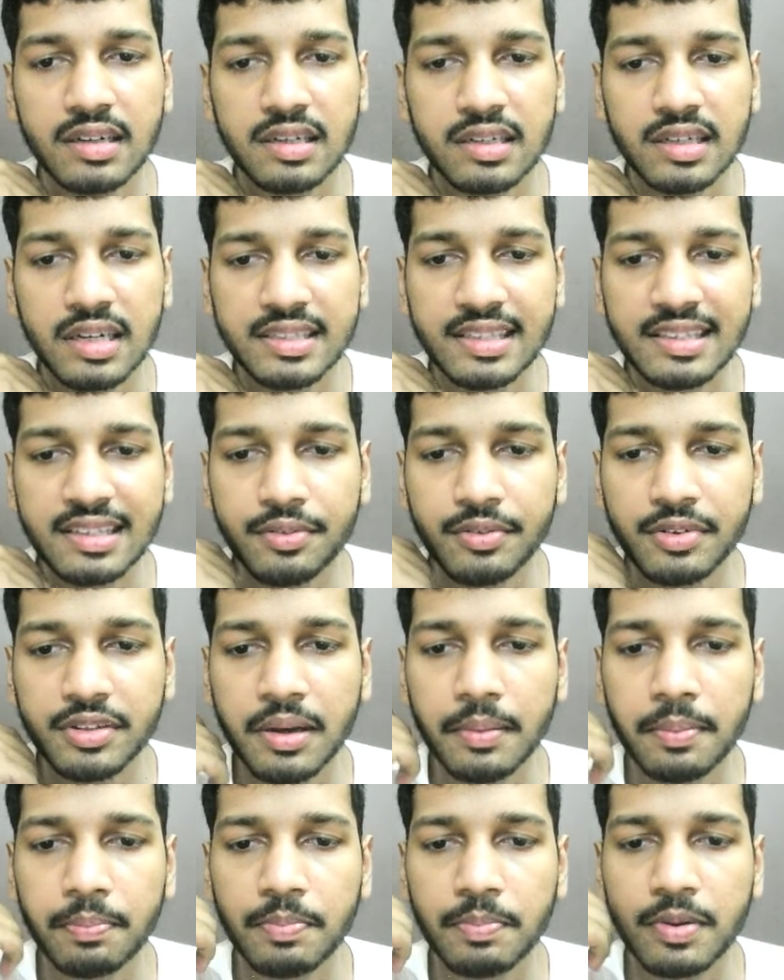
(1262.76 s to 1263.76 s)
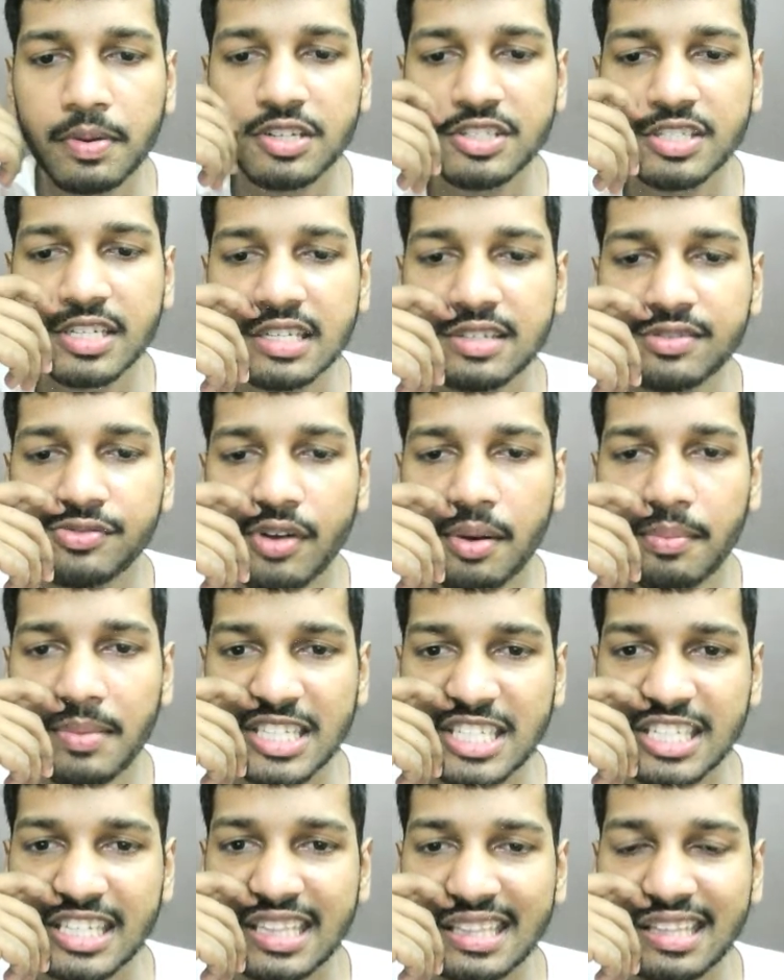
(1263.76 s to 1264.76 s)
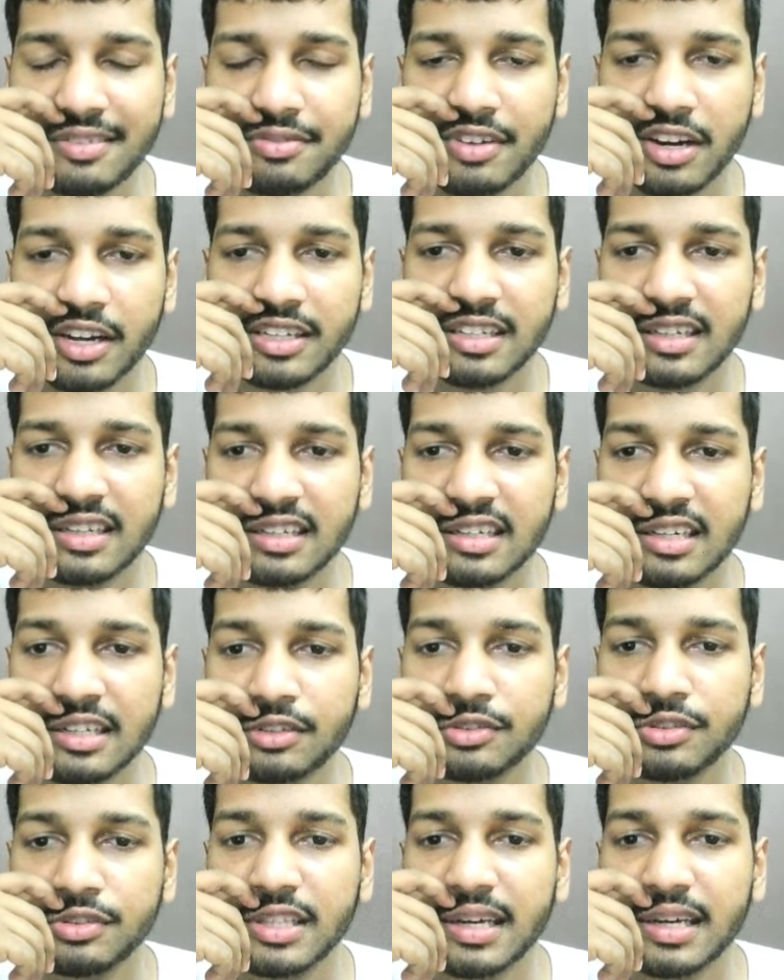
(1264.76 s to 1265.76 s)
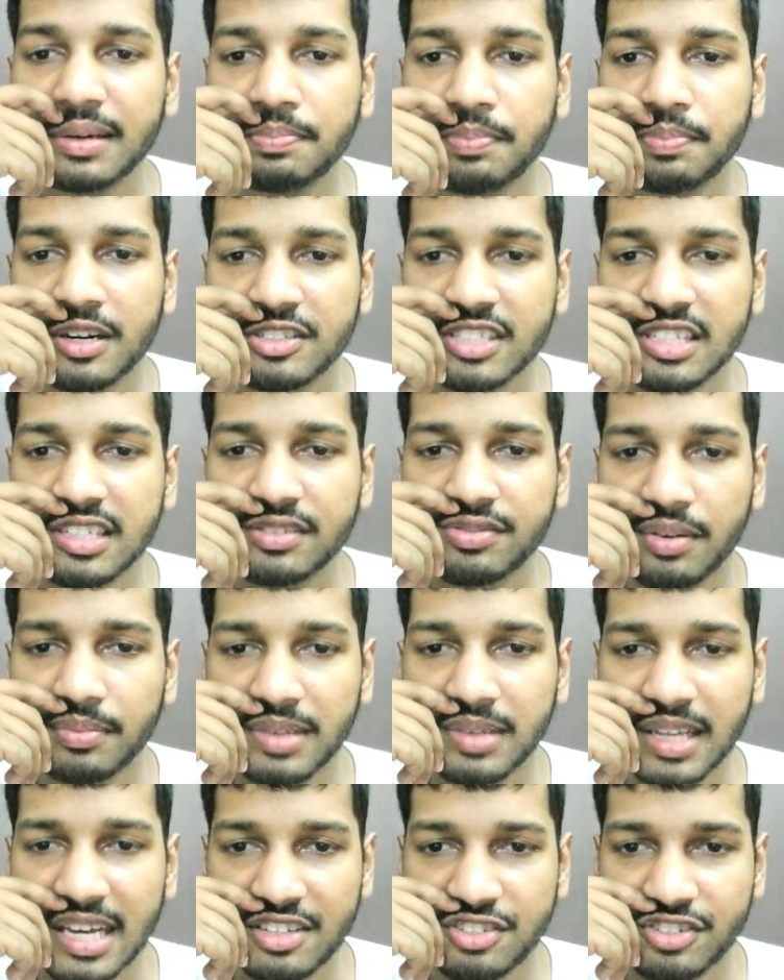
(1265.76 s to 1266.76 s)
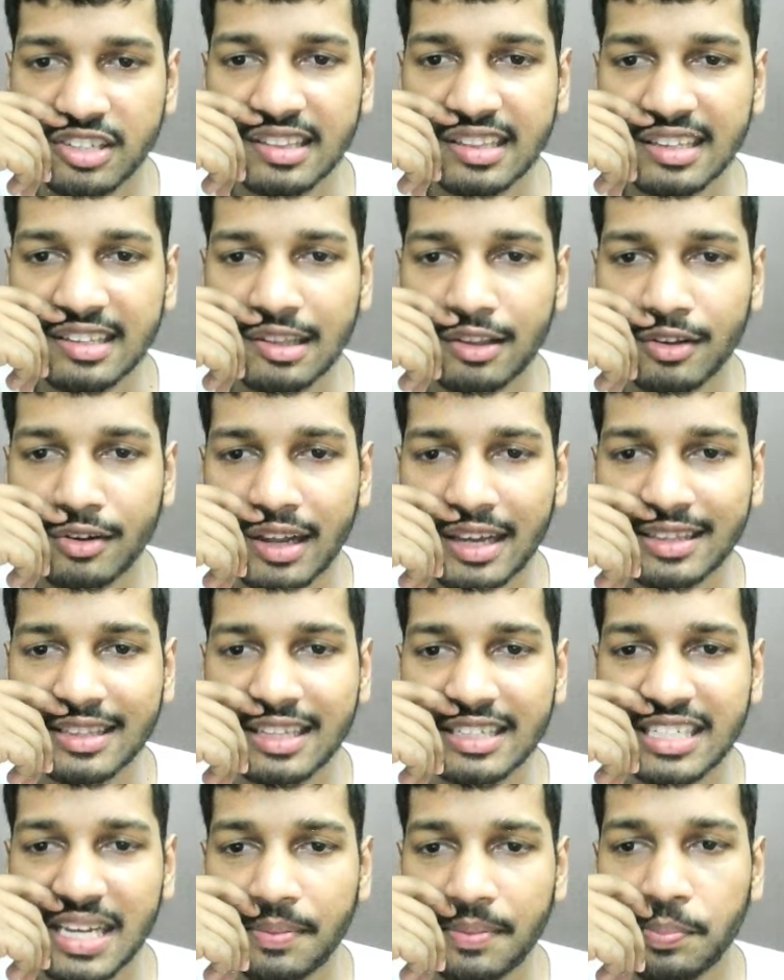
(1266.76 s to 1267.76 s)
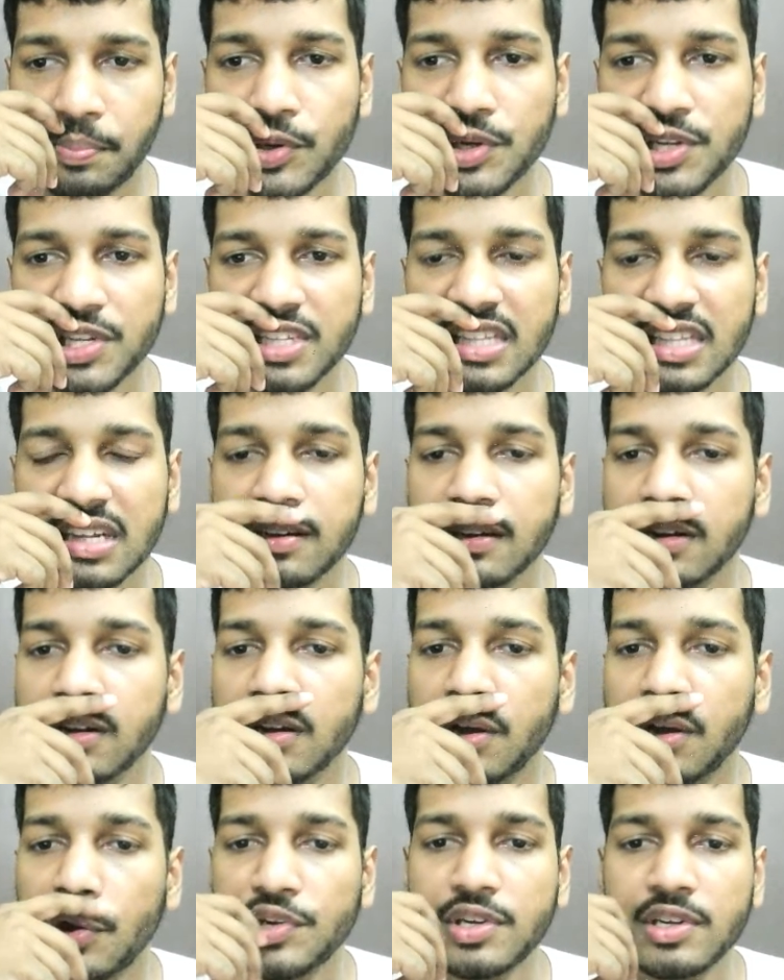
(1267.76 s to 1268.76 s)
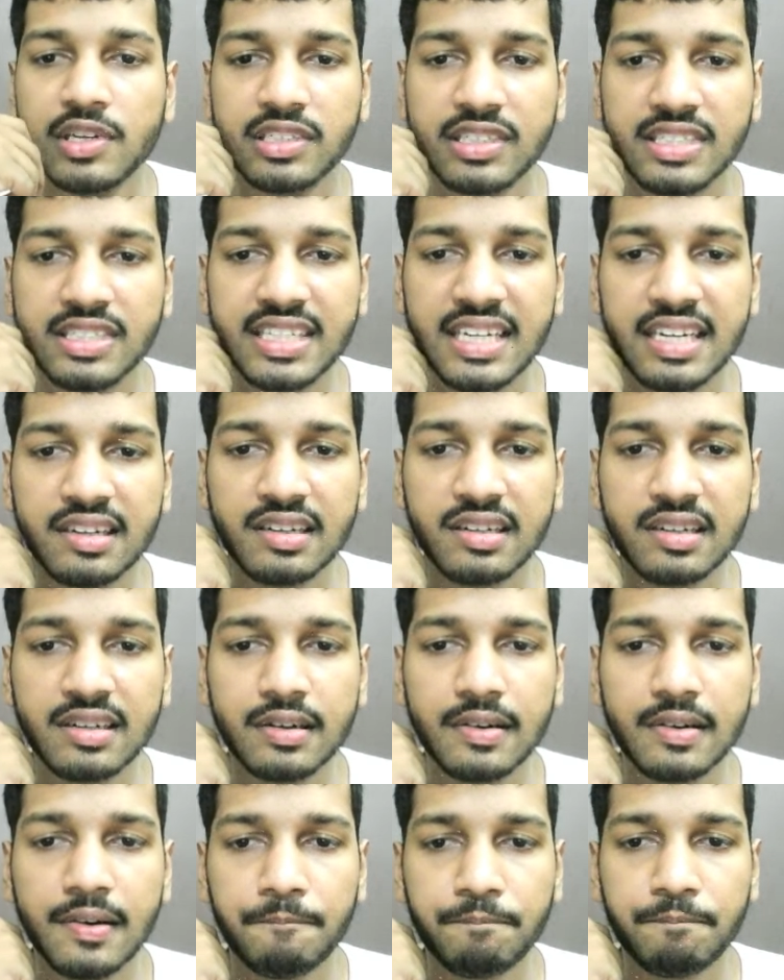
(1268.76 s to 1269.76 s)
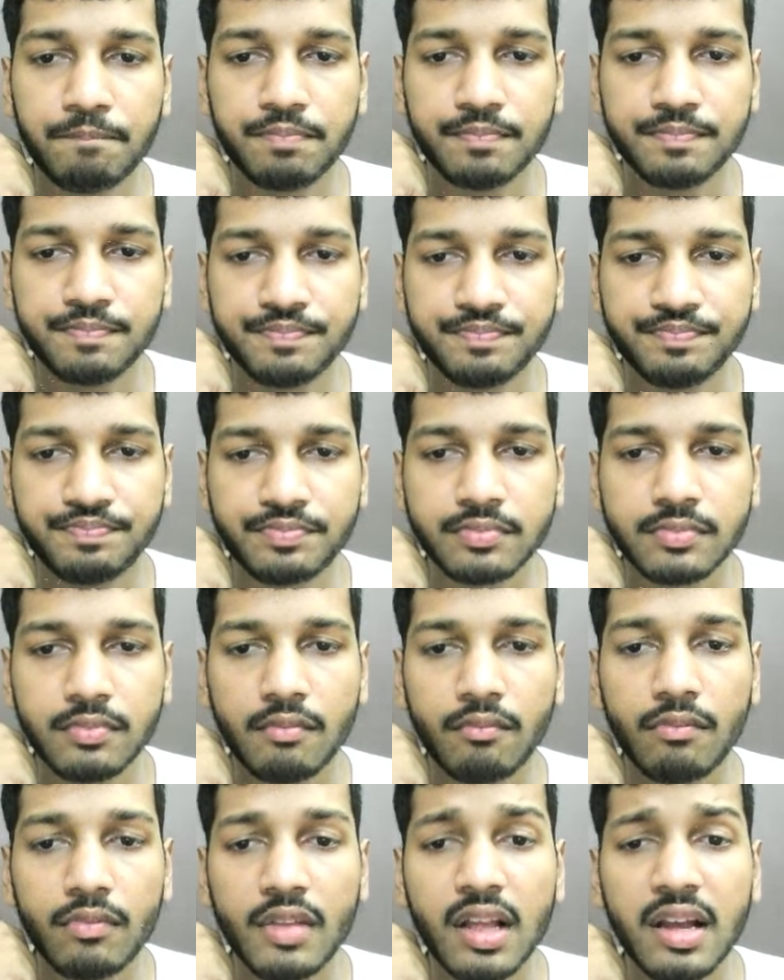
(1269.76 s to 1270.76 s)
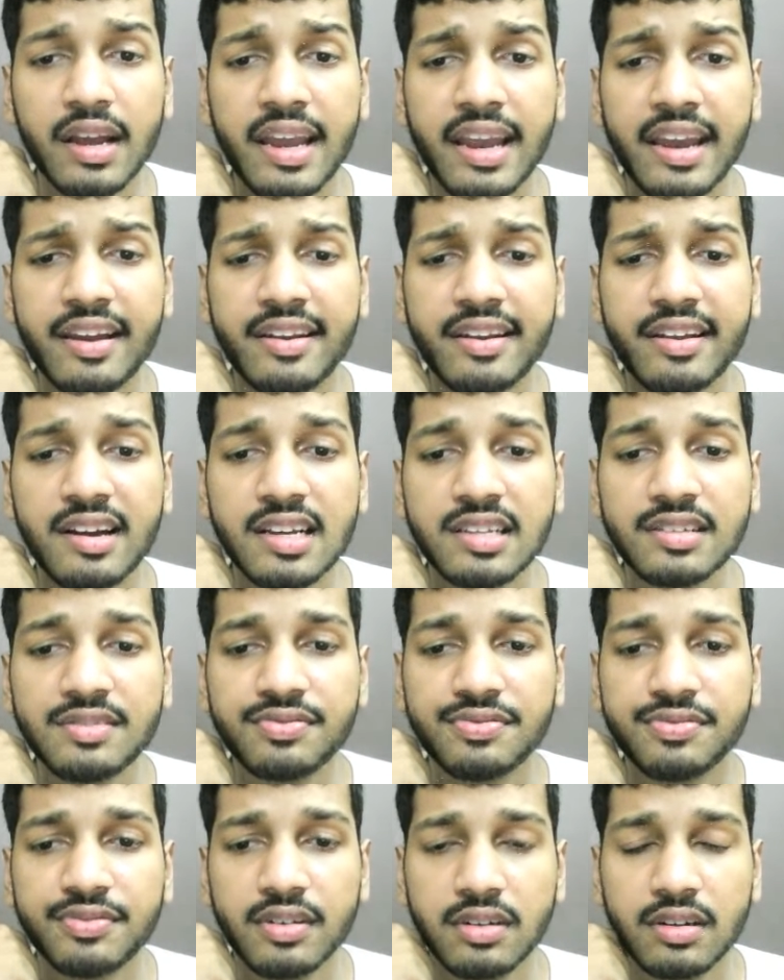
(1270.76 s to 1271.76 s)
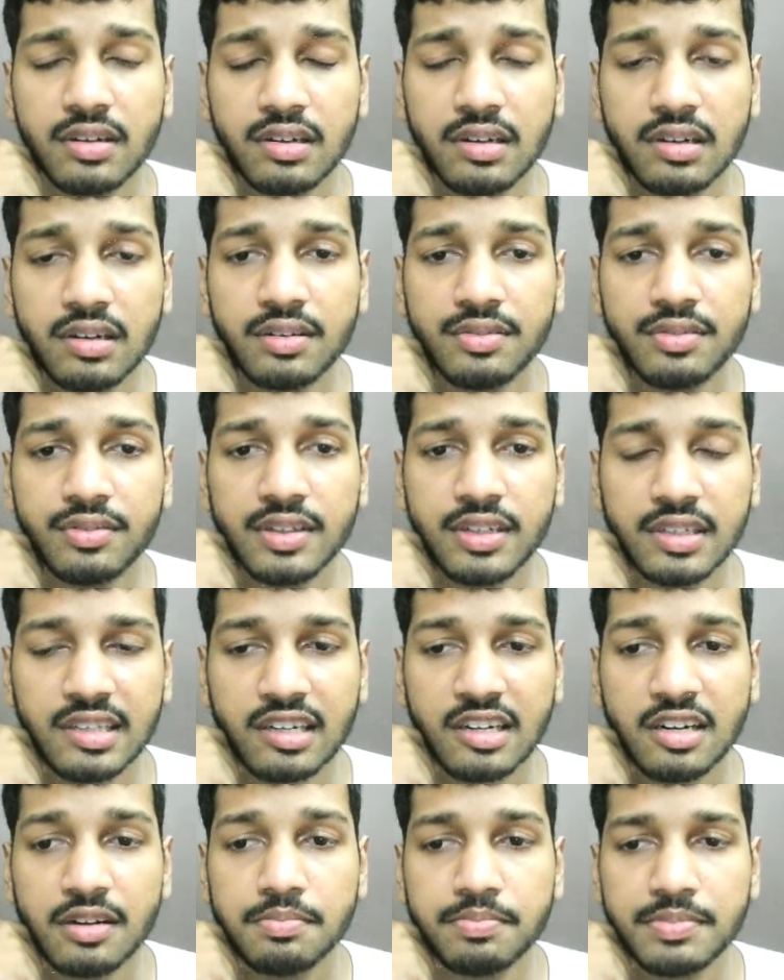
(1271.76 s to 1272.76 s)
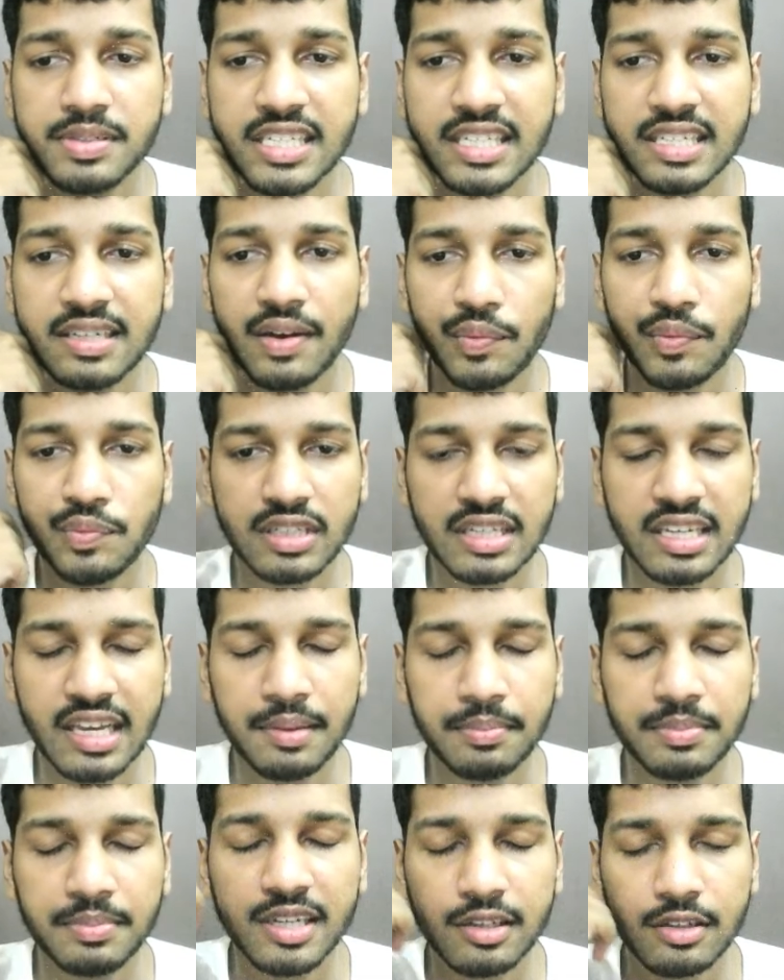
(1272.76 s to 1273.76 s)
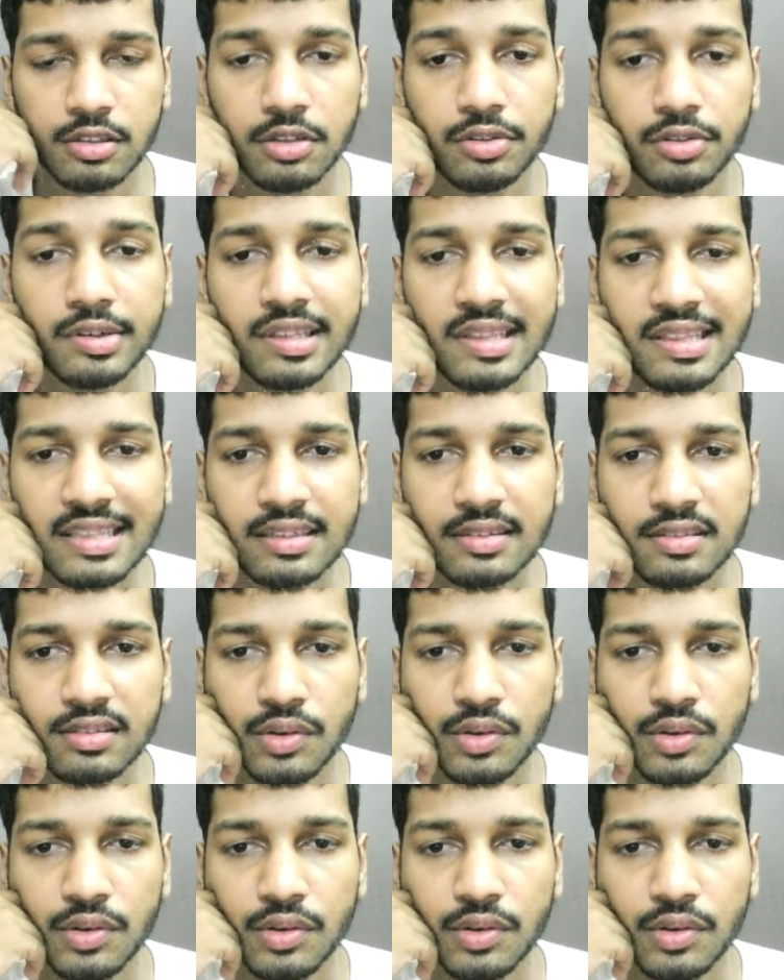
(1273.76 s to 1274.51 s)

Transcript: This is the purchase from agency, but do they purchase from the agency? So like the depot is the uh, areas where the company keep their goods.